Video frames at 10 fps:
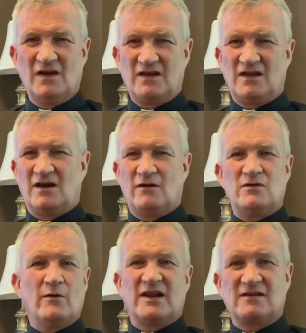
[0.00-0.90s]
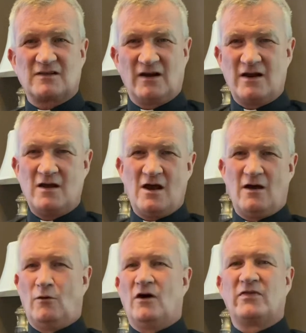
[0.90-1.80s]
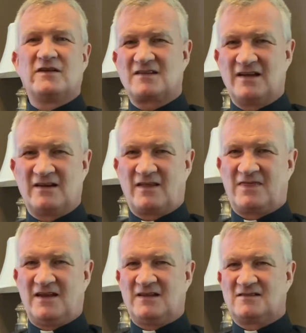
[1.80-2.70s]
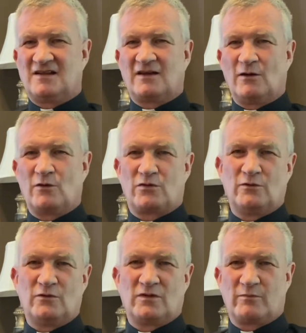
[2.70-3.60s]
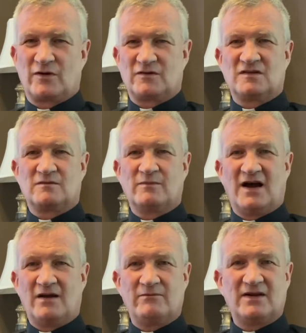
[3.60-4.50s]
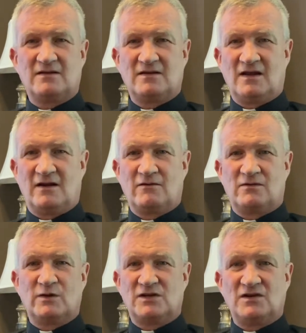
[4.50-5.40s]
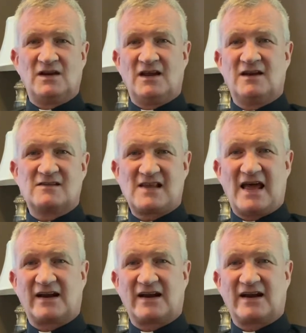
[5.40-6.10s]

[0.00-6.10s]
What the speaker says: Nobody's going to know, all these kind of things that go through the person's mind. But what you need is that